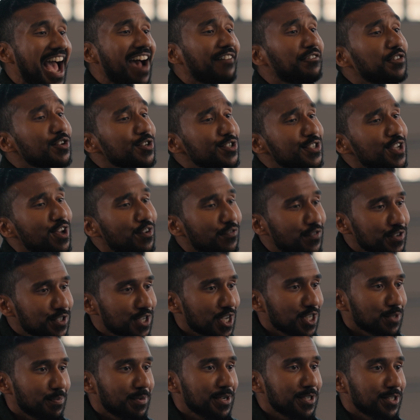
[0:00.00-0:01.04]
After
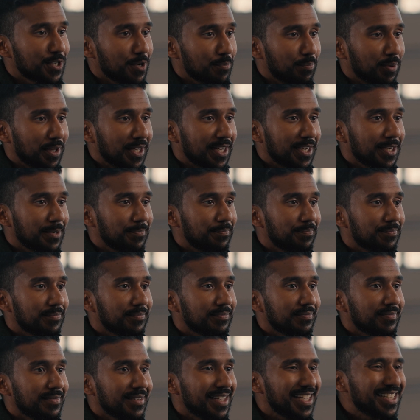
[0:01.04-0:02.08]
self-assessment is completed,
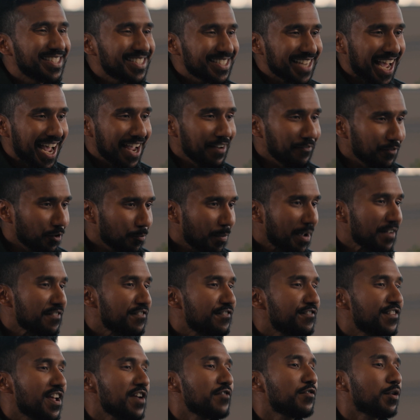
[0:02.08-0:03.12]
it's time for my
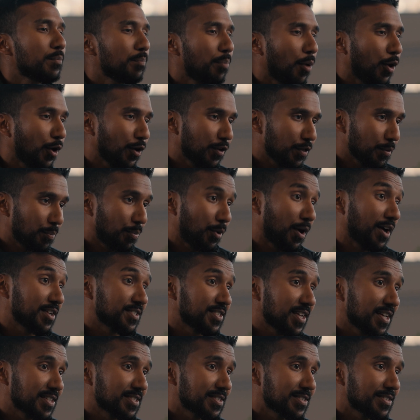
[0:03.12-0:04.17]
favorite part of the
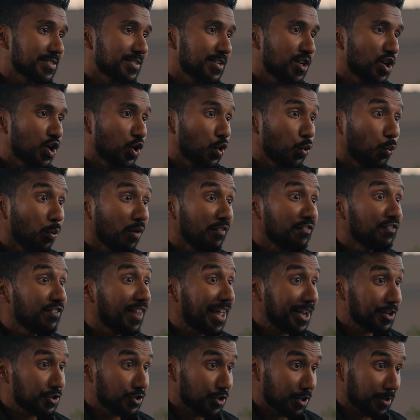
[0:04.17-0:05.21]
process,
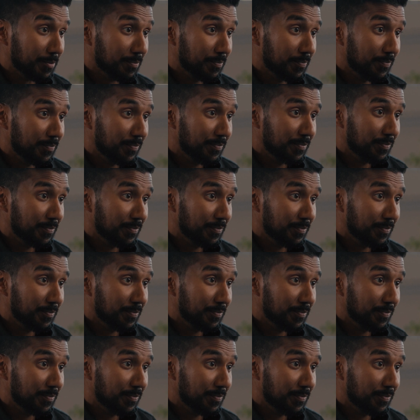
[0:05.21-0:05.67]
reflection.